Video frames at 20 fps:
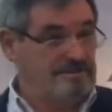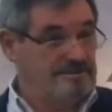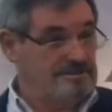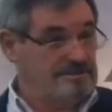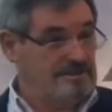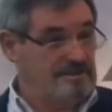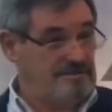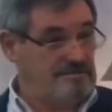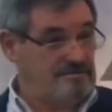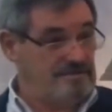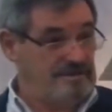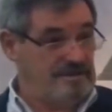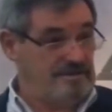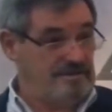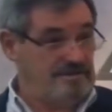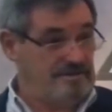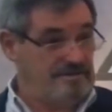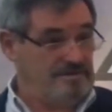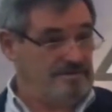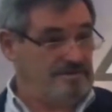
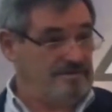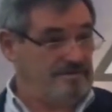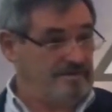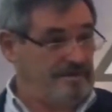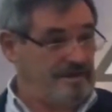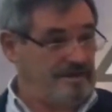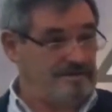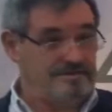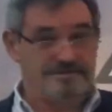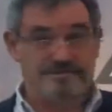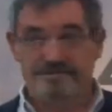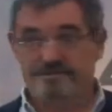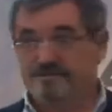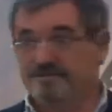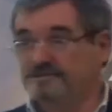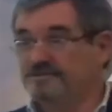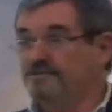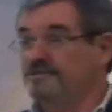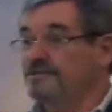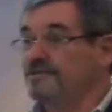sharing here.
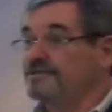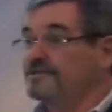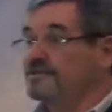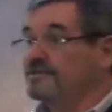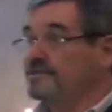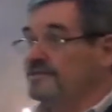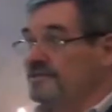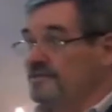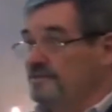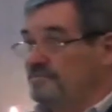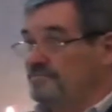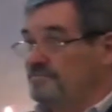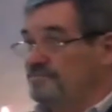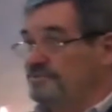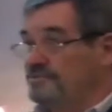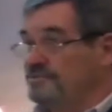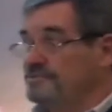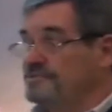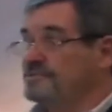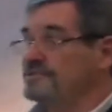Angela shared it, and
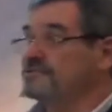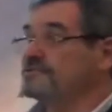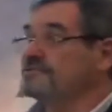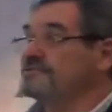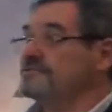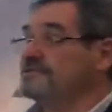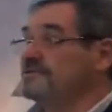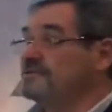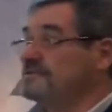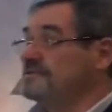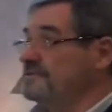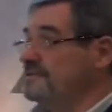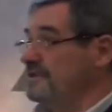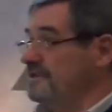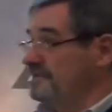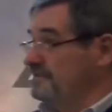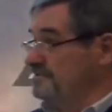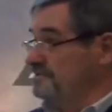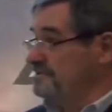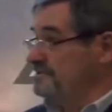Bruce shared it,
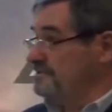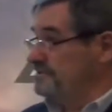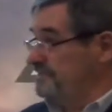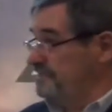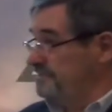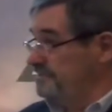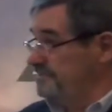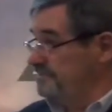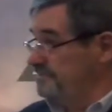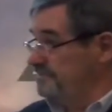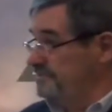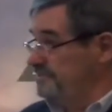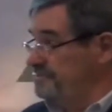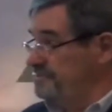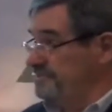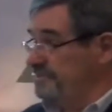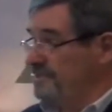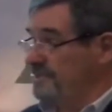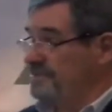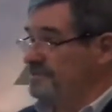and it was shared in
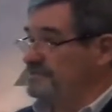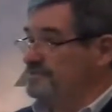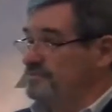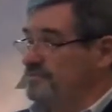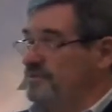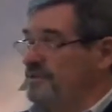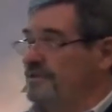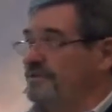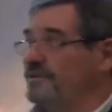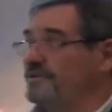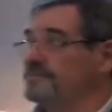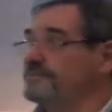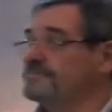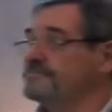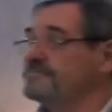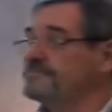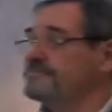music as well.